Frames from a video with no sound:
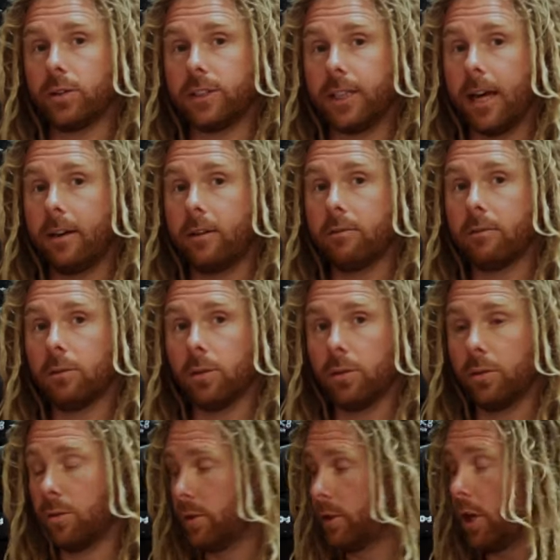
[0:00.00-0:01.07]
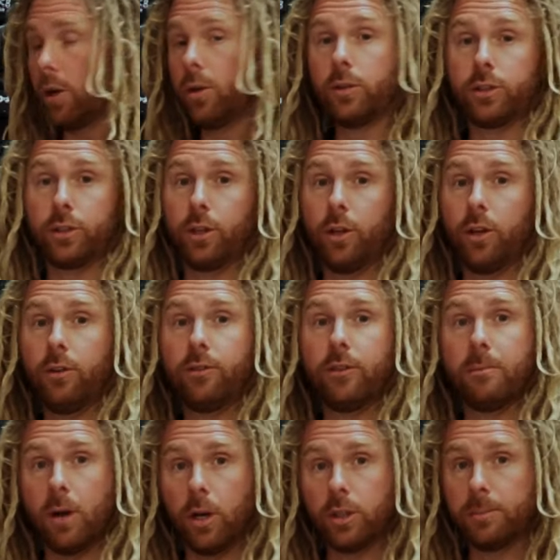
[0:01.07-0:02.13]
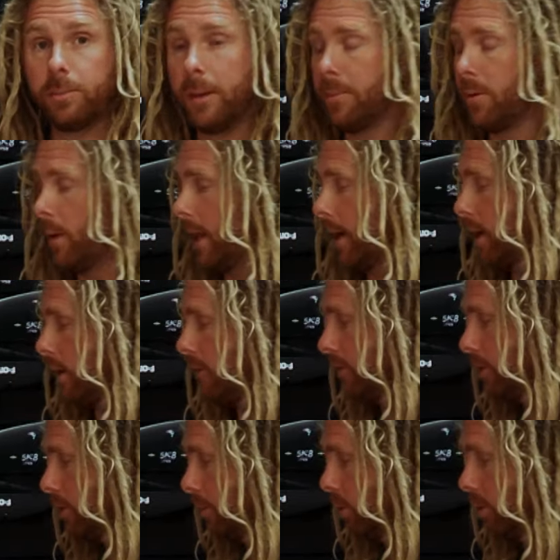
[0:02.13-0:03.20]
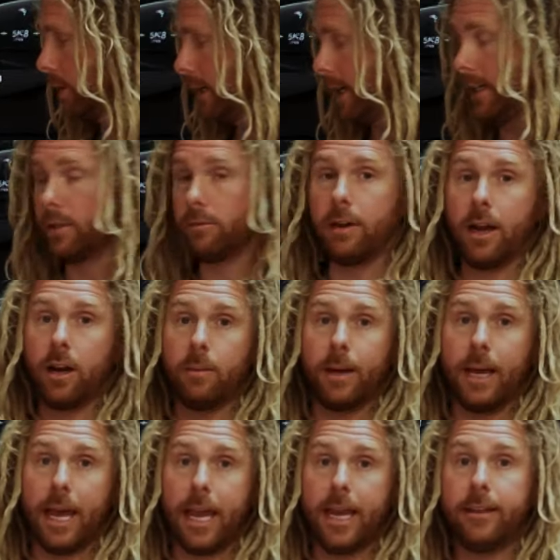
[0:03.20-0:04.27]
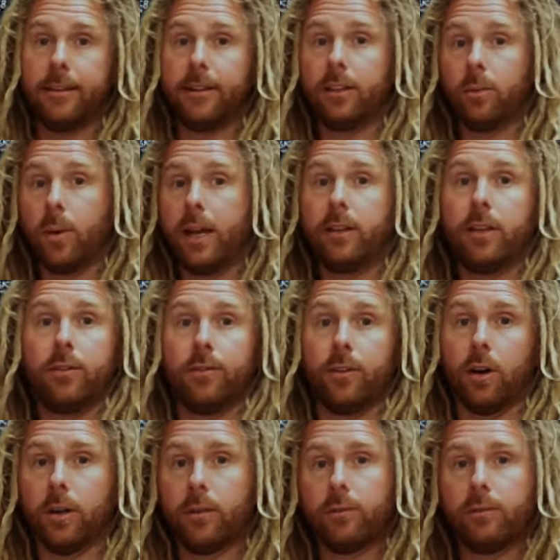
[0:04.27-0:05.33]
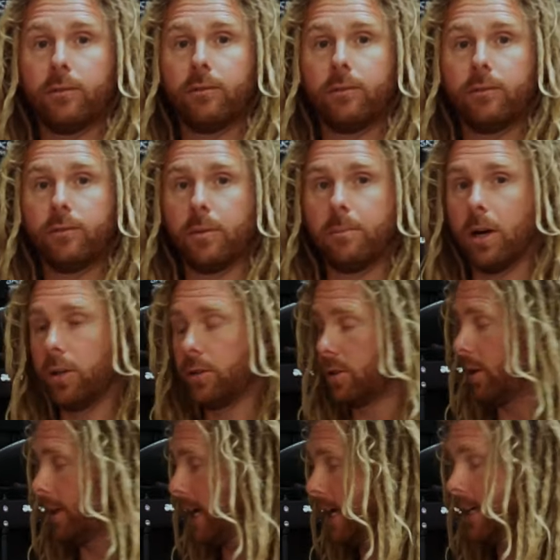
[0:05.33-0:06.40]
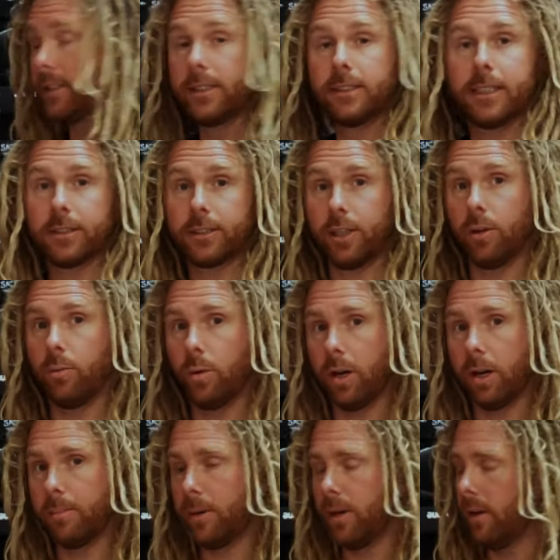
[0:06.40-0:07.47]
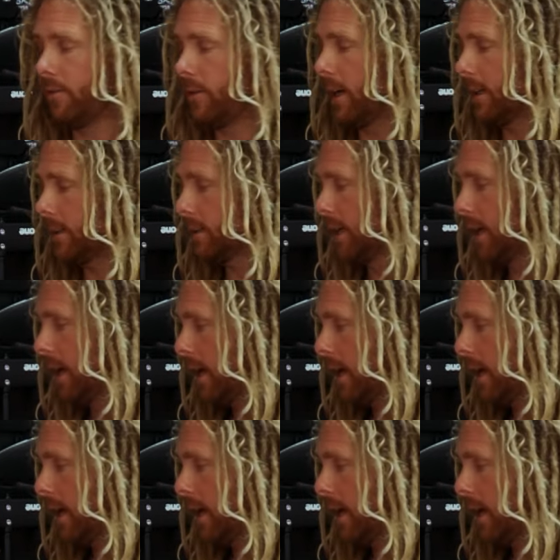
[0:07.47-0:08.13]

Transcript: general go-to for most people where they're comfortable is around about 80 to 85. For most locations, that's going to work perfect.